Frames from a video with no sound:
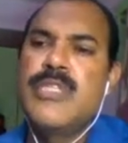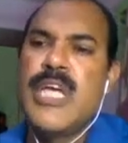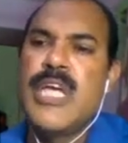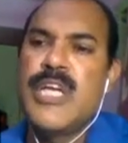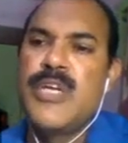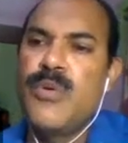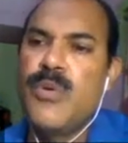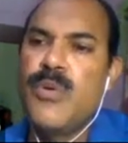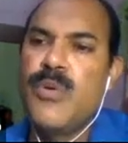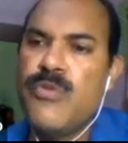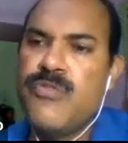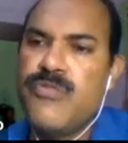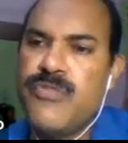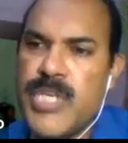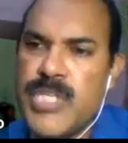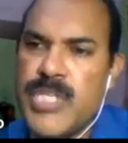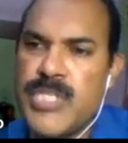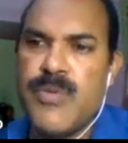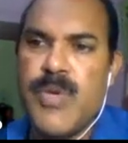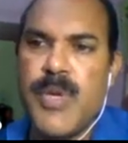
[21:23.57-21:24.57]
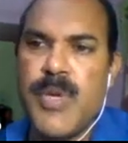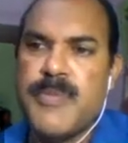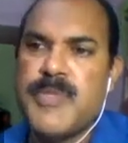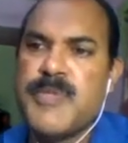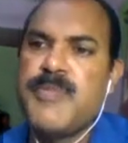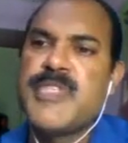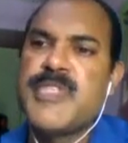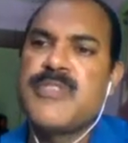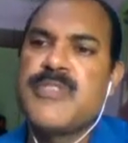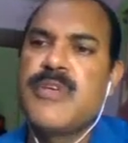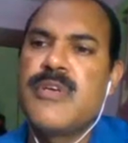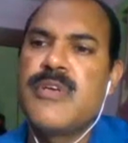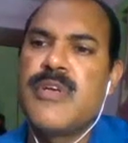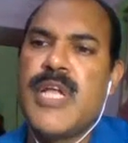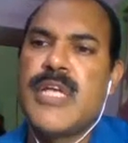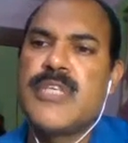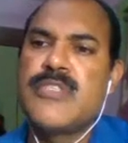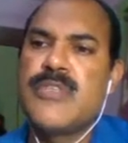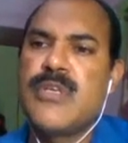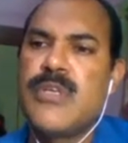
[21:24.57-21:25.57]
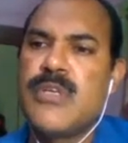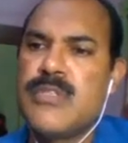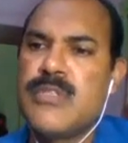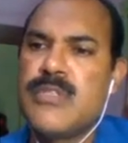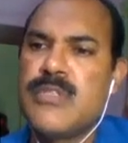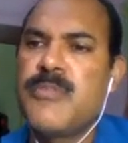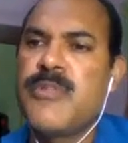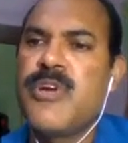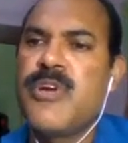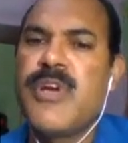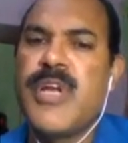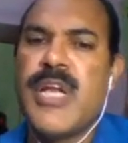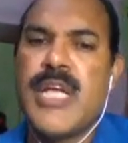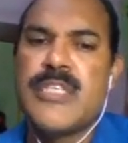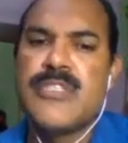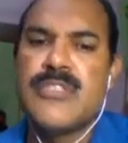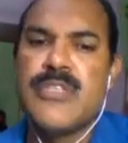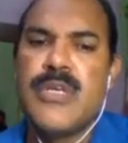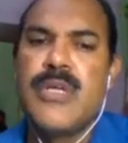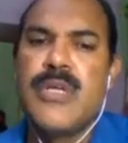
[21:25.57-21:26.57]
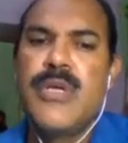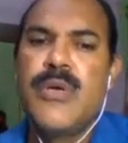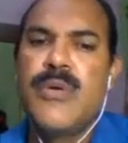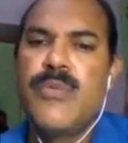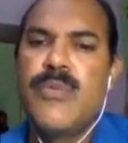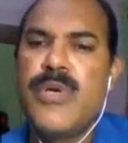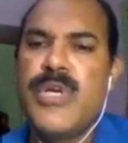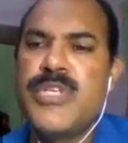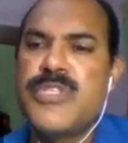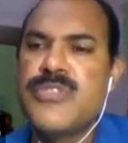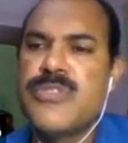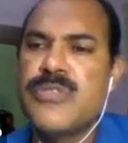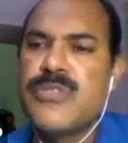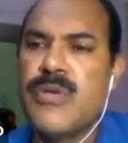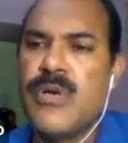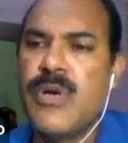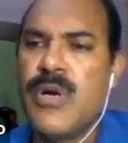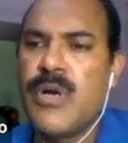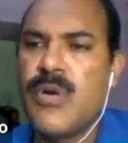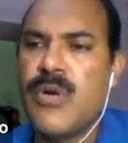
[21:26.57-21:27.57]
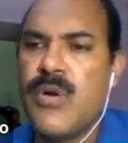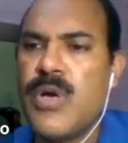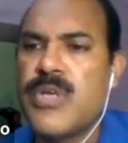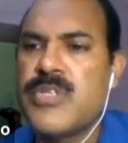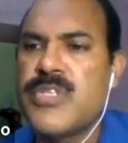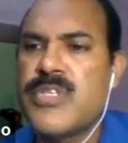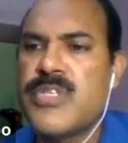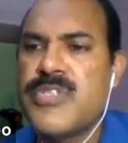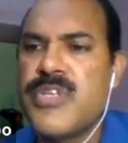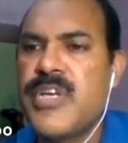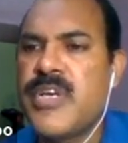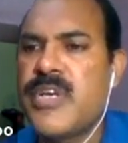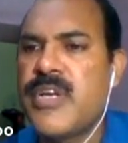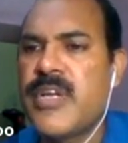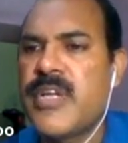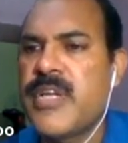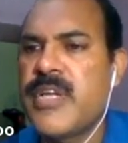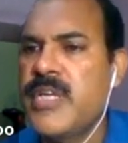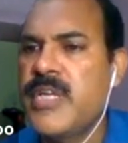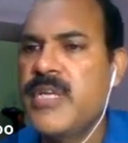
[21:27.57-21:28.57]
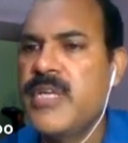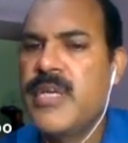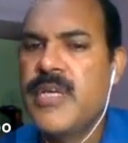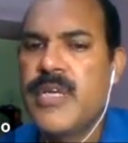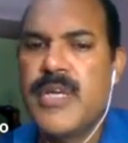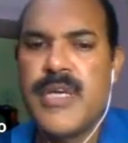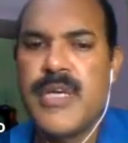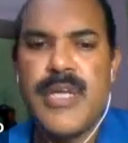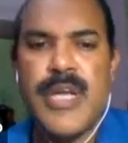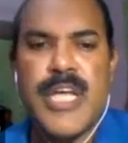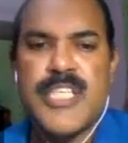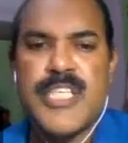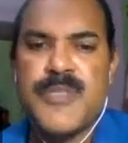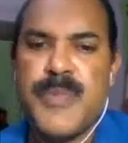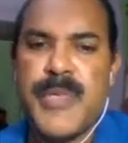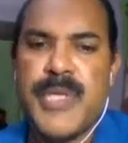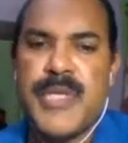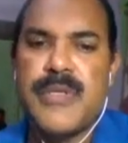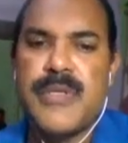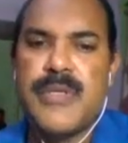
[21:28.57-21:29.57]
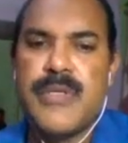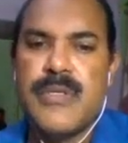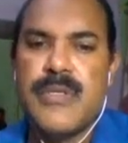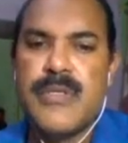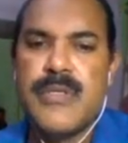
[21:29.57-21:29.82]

there is no first web space contracture or thumb contracture which uh, causes hindering in grasping.